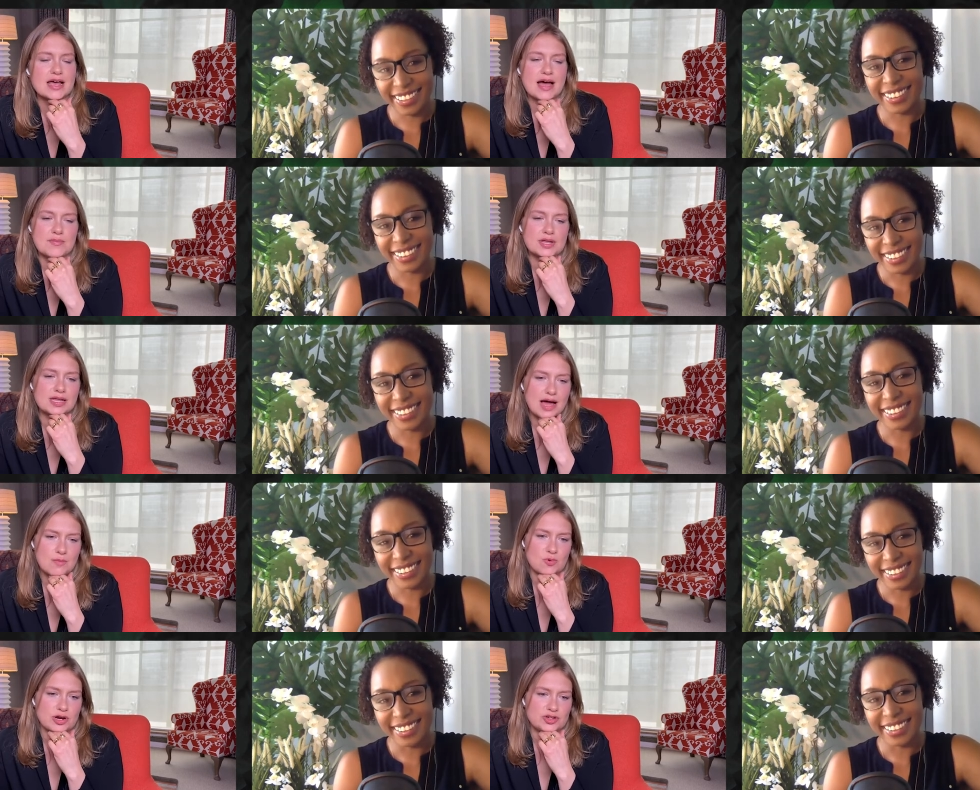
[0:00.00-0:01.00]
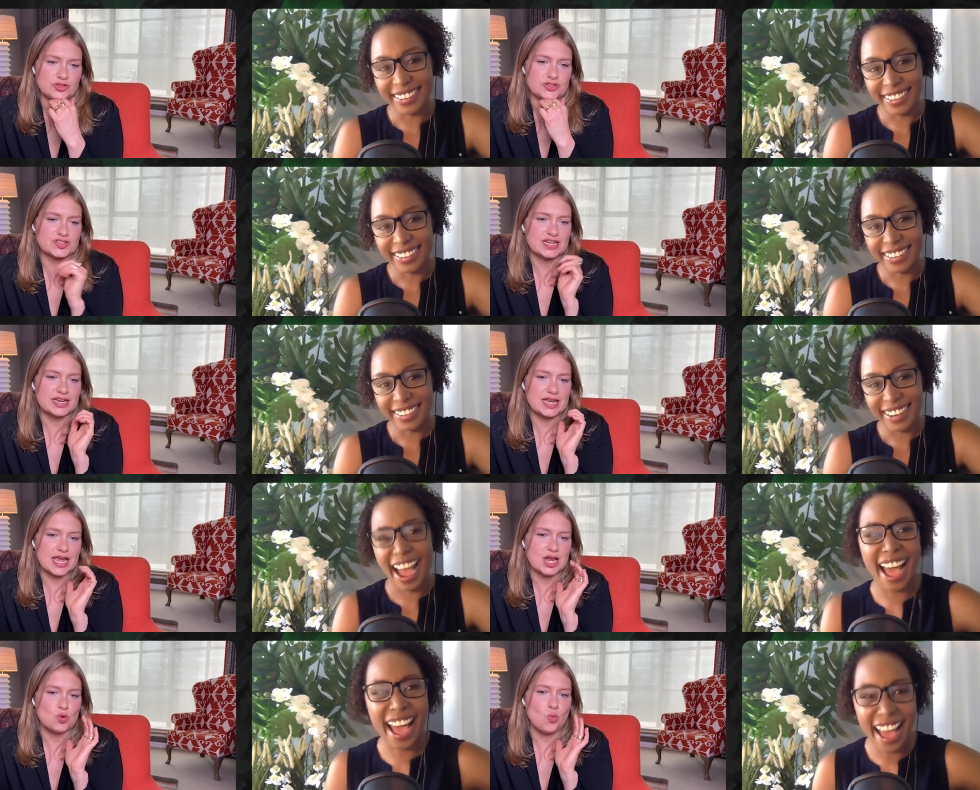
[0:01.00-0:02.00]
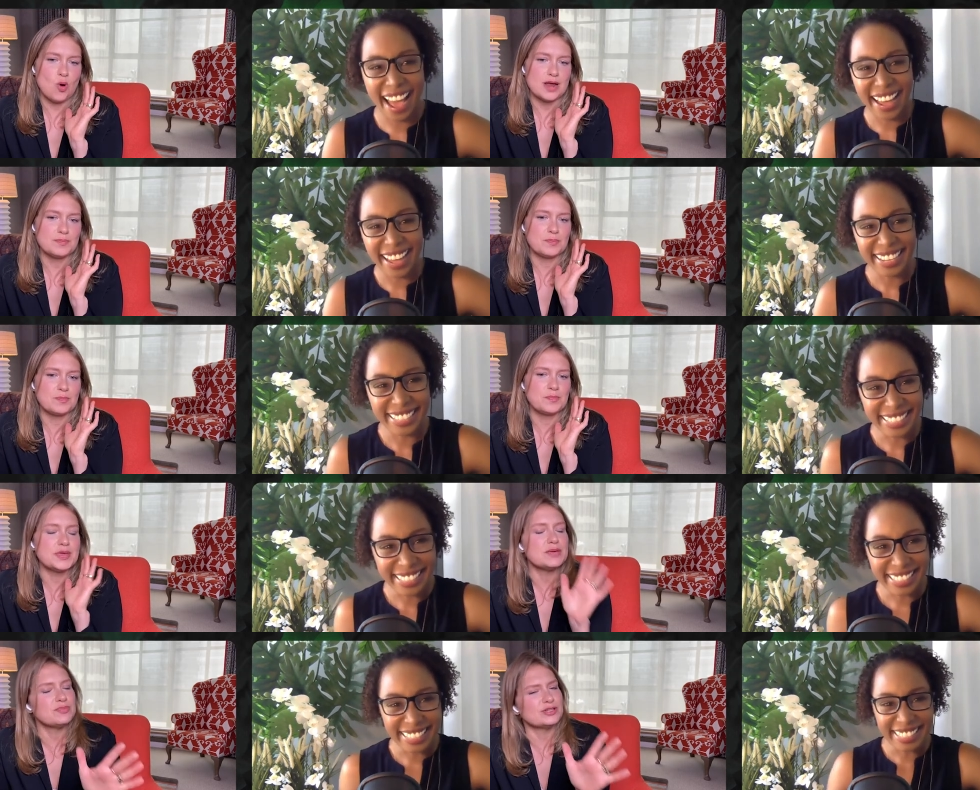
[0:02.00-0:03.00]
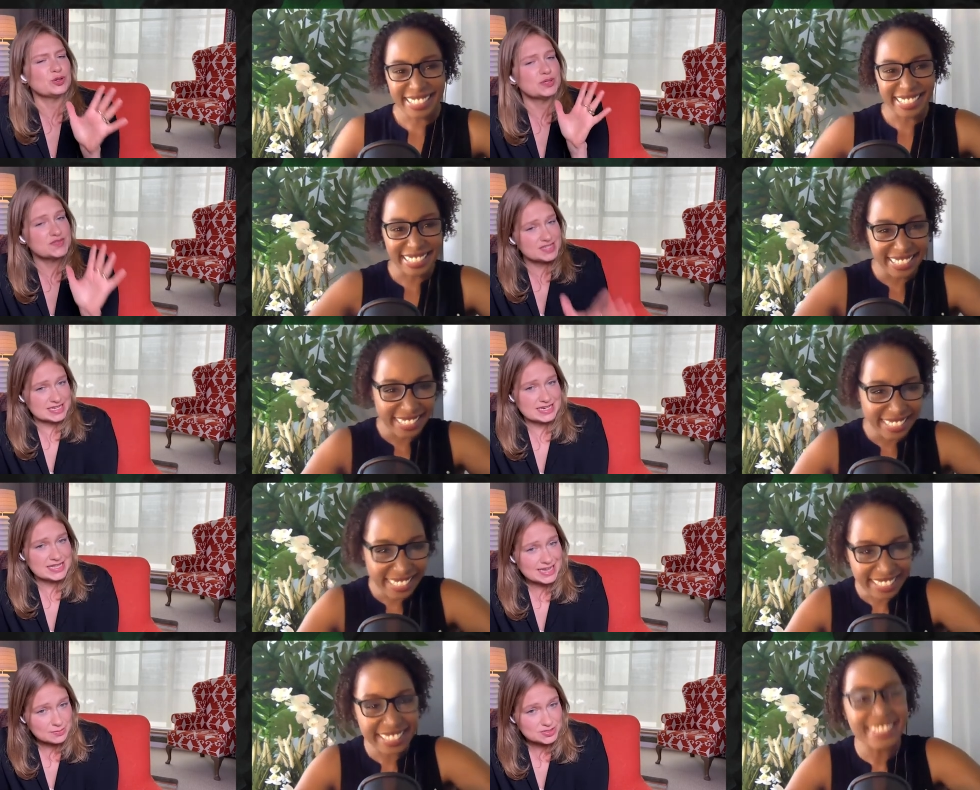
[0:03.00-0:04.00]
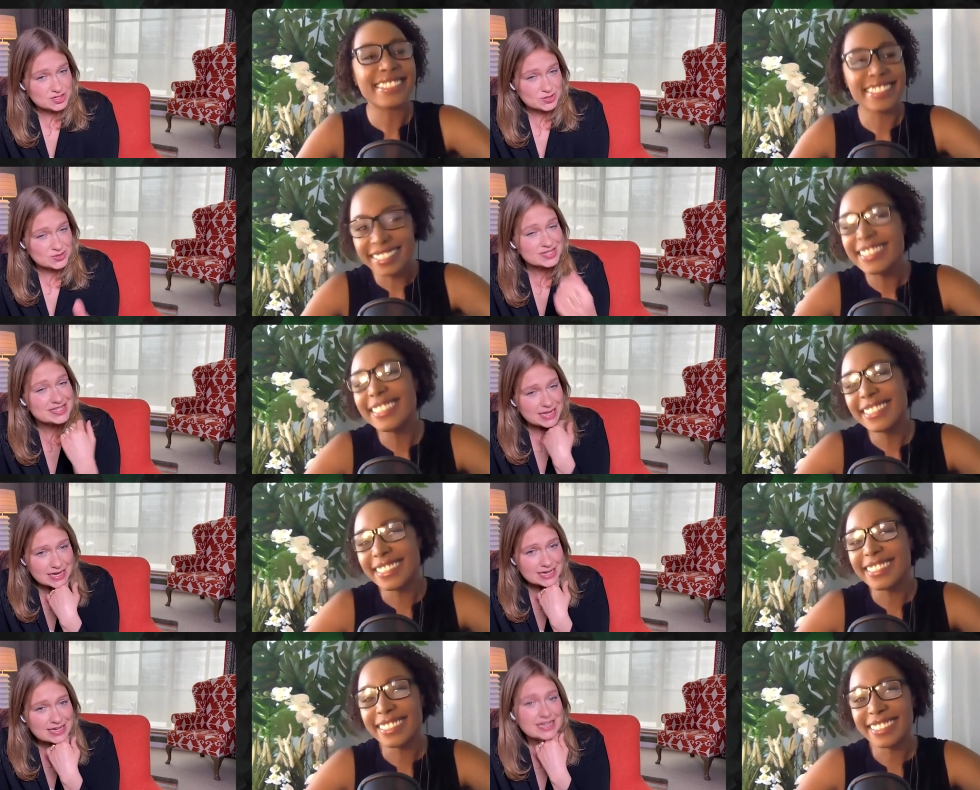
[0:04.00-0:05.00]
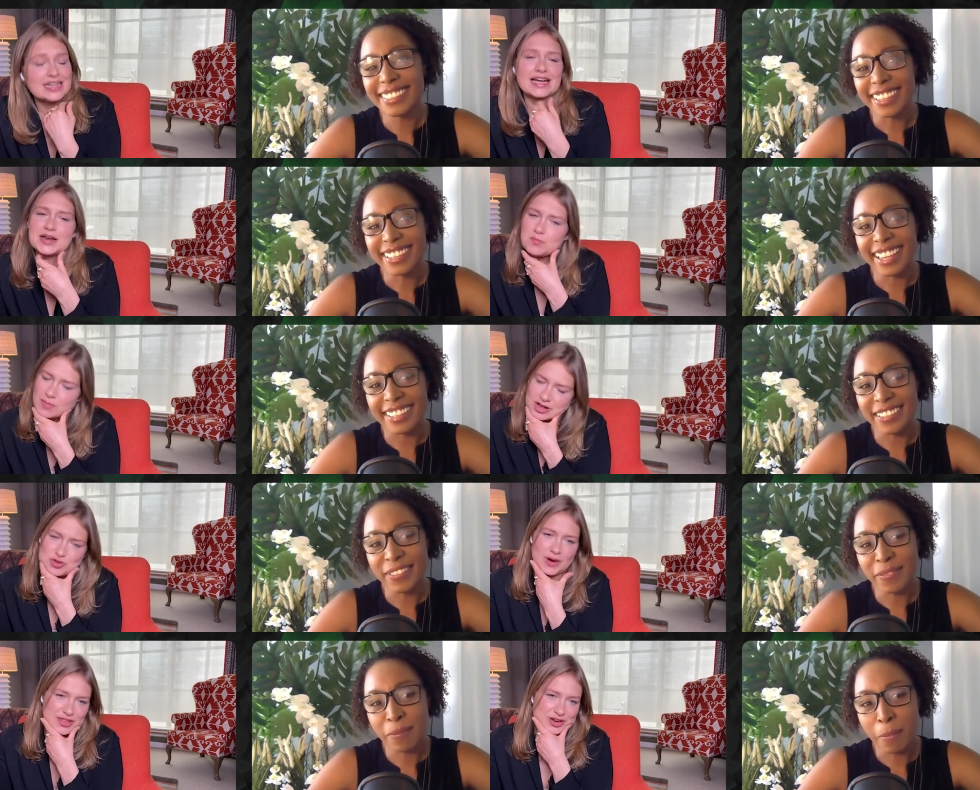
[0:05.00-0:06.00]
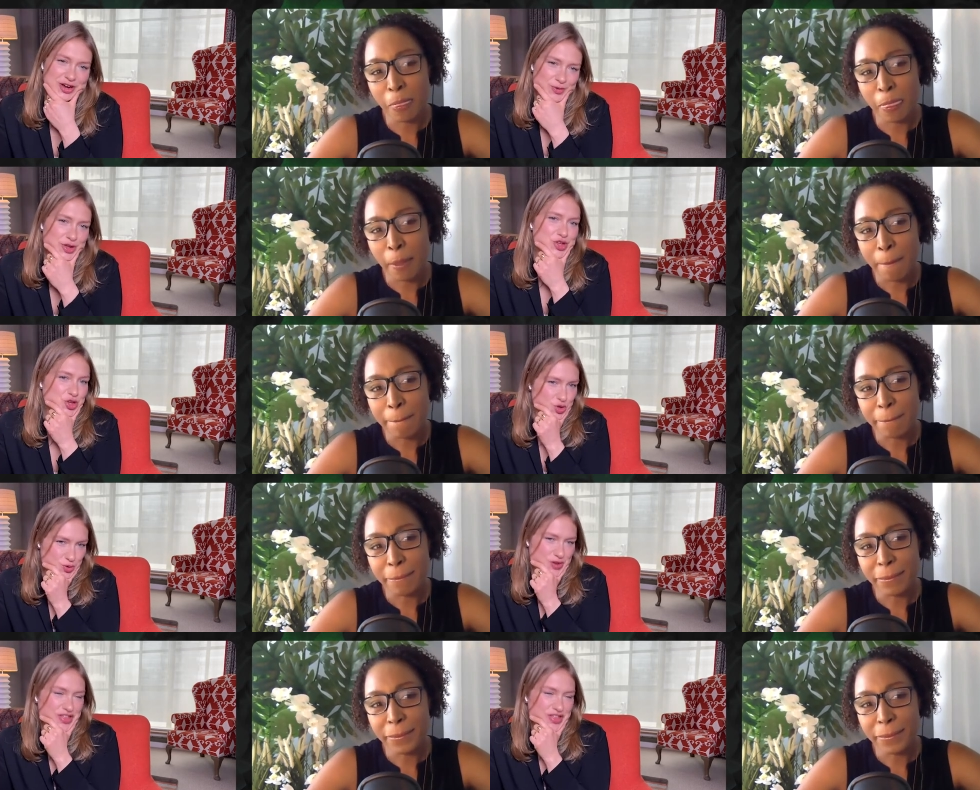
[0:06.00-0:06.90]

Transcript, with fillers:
Speaker 1: I'm a lot more interested in what people who have seen the episodes think. Like, I'd much rather hear what you